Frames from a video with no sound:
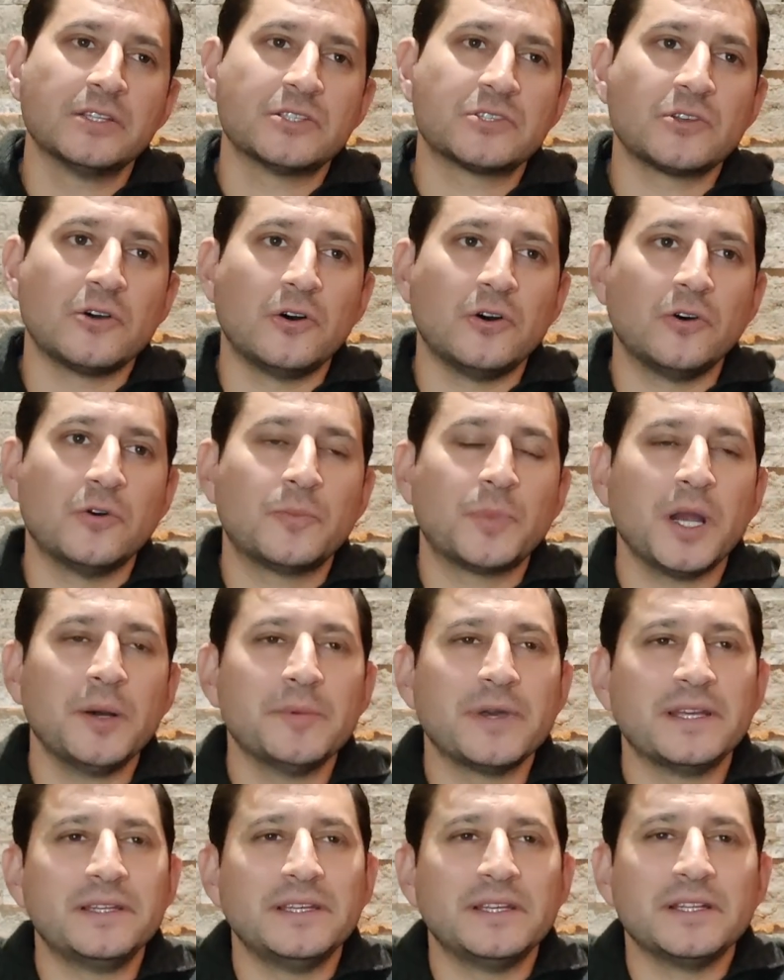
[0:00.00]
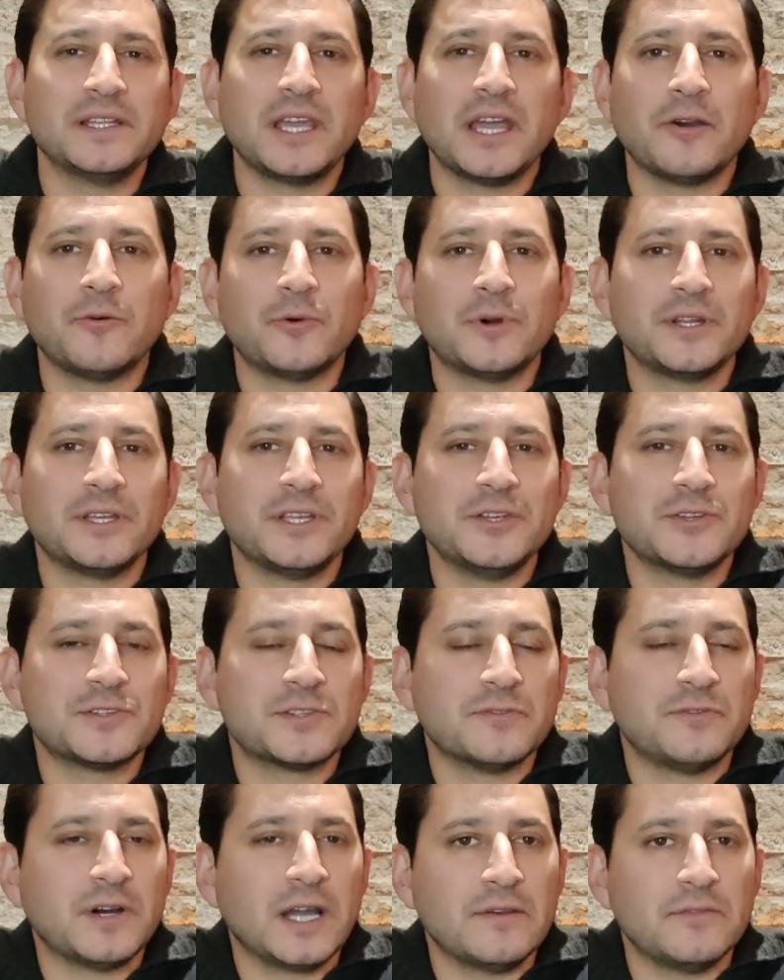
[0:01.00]
So probably ideally I would have
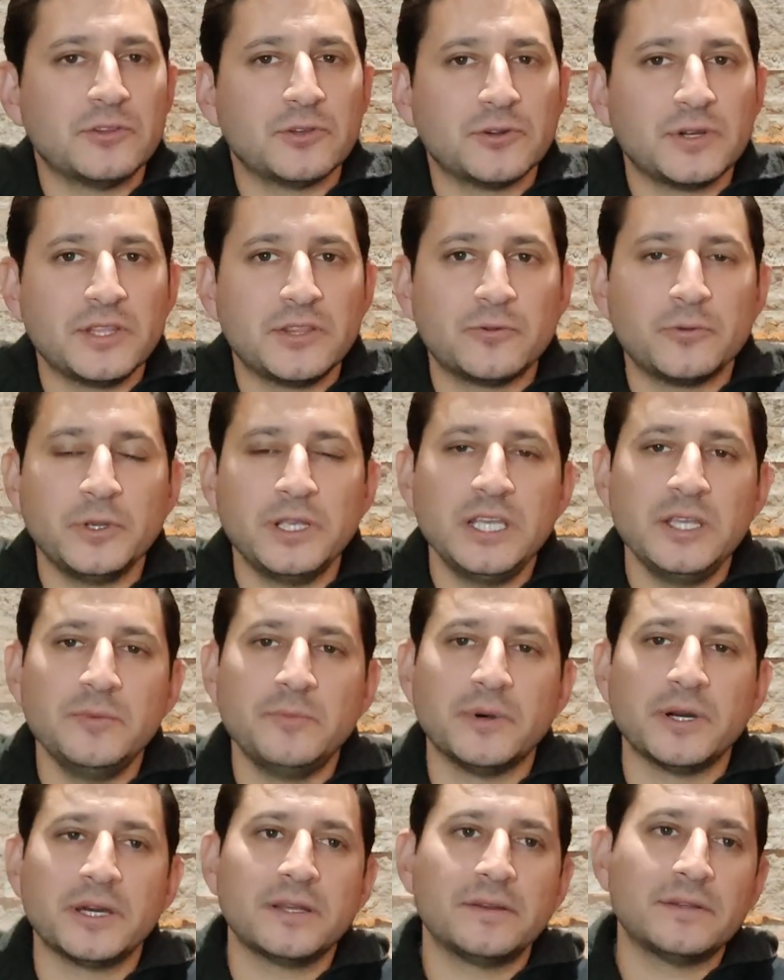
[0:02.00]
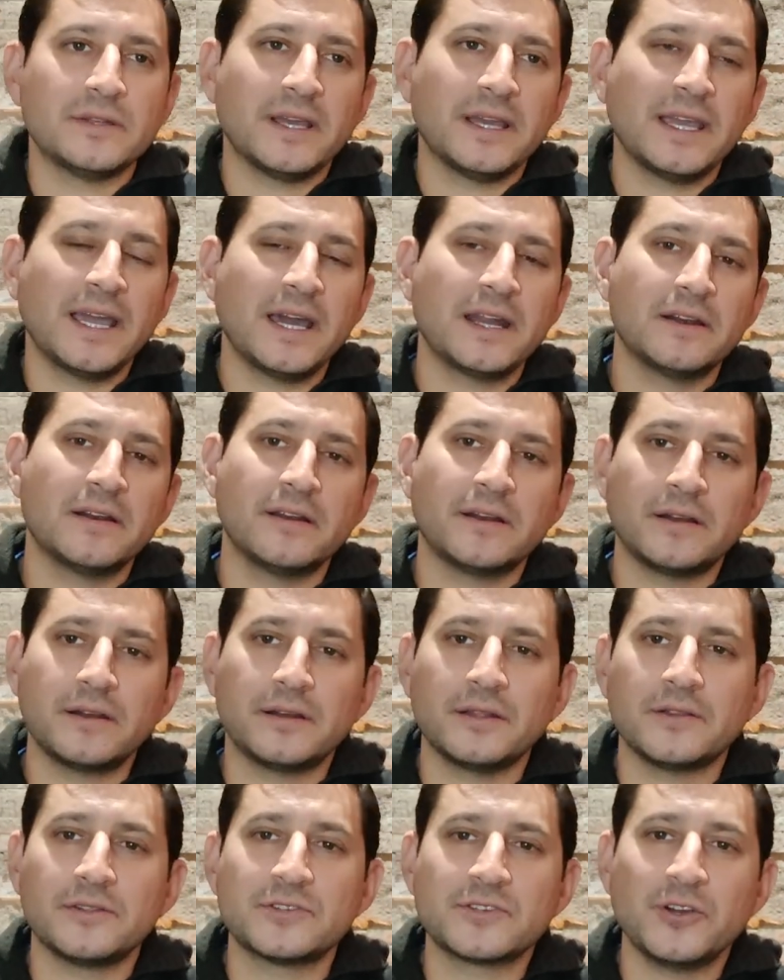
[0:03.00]
used the 533, but I had it on
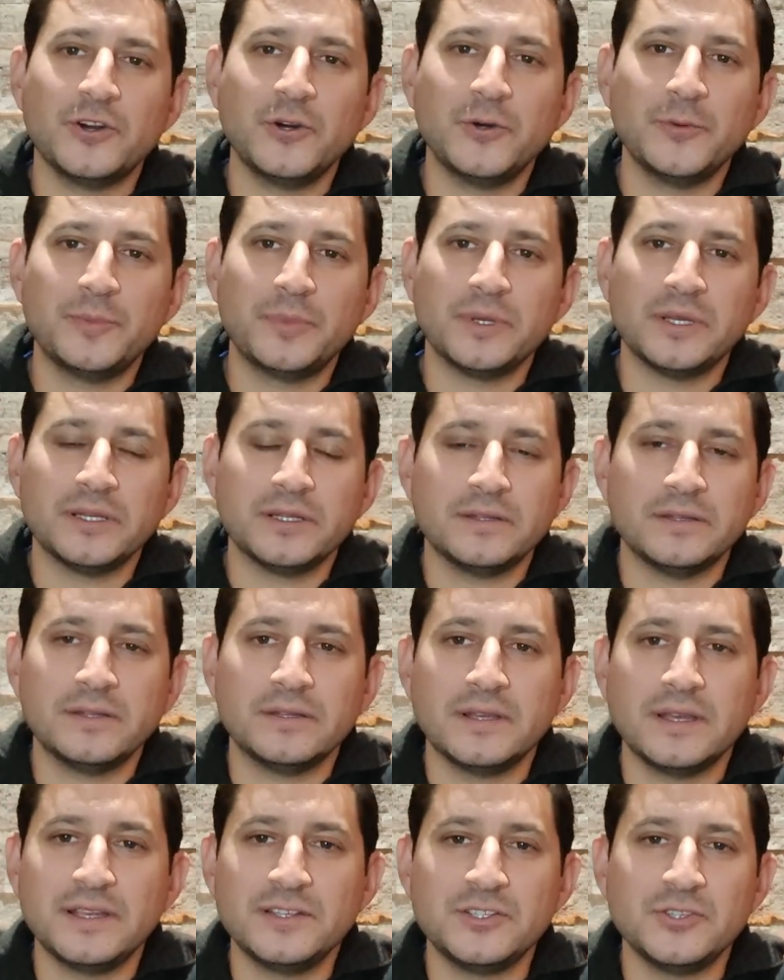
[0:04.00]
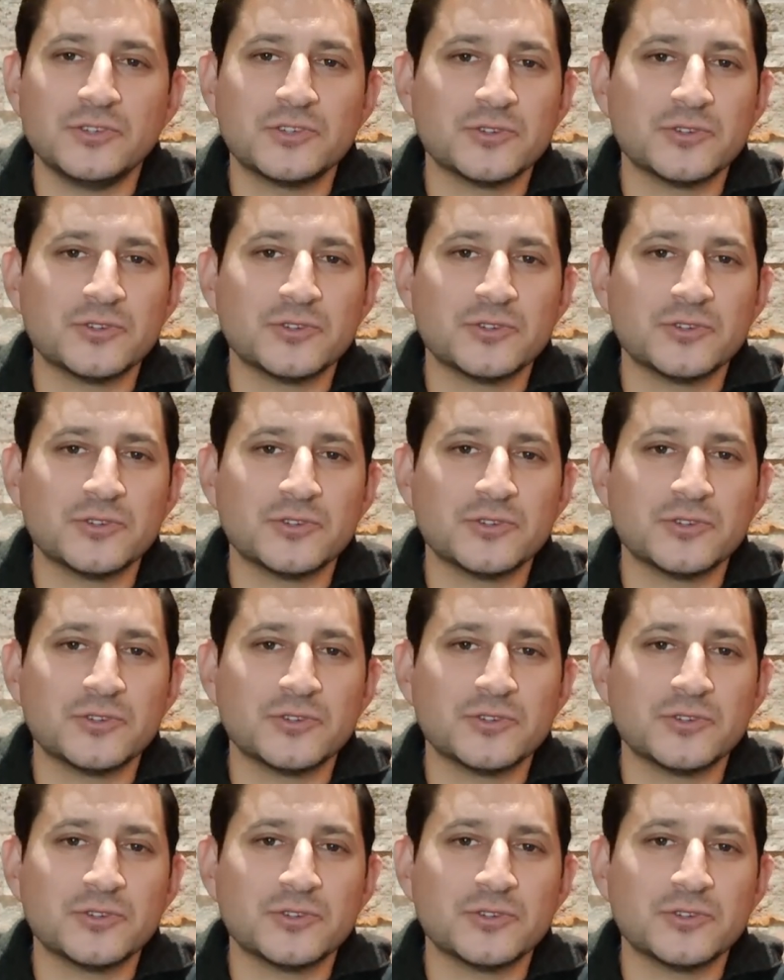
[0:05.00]
another scope and as